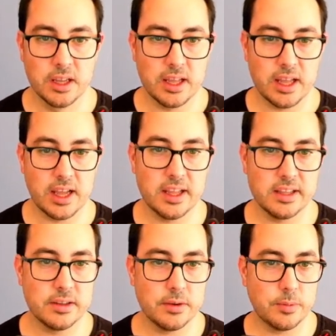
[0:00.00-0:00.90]

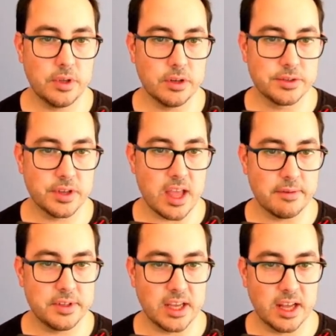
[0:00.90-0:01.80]
And we also have
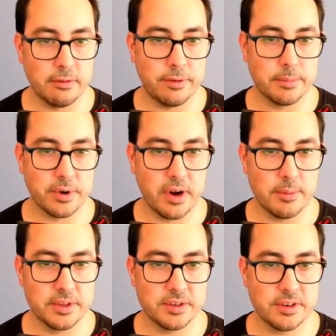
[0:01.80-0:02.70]
the alpha
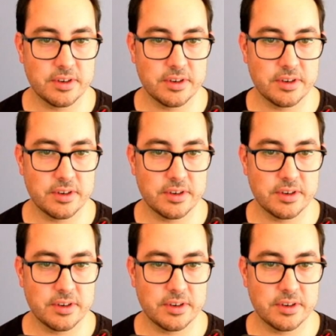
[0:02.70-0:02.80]
parameter